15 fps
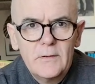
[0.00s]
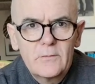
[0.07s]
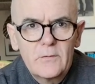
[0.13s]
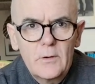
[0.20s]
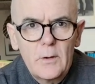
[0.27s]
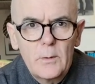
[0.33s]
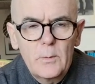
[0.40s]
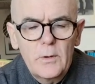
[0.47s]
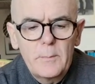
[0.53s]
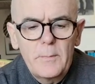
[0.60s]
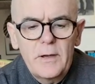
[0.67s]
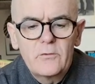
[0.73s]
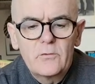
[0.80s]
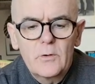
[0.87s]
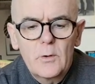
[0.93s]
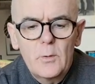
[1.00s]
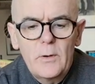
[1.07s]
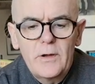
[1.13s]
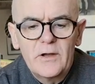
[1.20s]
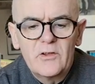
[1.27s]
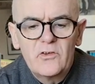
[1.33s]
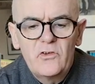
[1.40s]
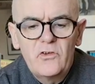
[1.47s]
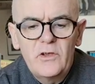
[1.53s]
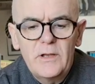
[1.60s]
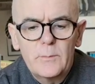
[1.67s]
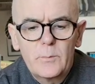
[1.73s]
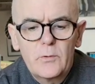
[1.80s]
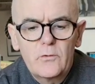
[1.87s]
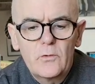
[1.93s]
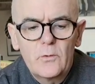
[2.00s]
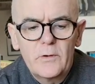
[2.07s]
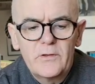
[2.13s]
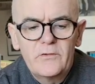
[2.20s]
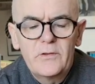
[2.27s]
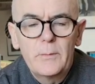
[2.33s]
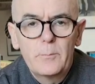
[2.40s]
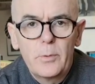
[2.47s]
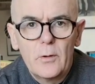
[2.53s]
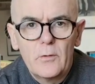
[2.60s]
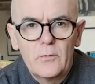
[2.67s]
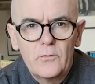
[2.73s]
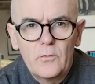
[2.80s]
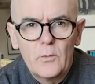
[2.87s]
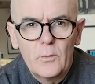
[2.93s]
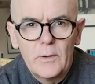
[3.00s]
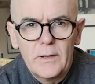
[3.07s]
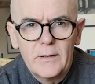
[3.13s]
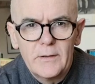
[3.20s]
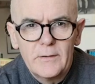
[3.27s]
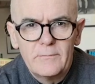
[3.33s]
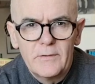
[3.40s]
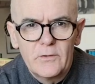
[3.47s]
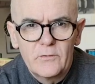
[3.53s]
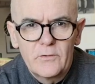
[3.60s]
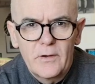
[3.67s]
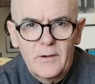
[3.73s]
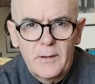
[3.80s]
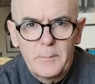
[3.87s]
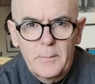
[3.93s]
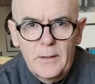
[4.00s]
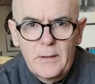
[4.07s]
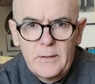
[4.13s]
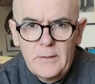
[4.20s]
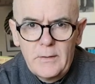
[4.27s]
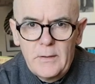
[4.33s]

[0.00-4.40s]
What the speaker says: So I would imagine quite a cheap toy, simple toy of its time.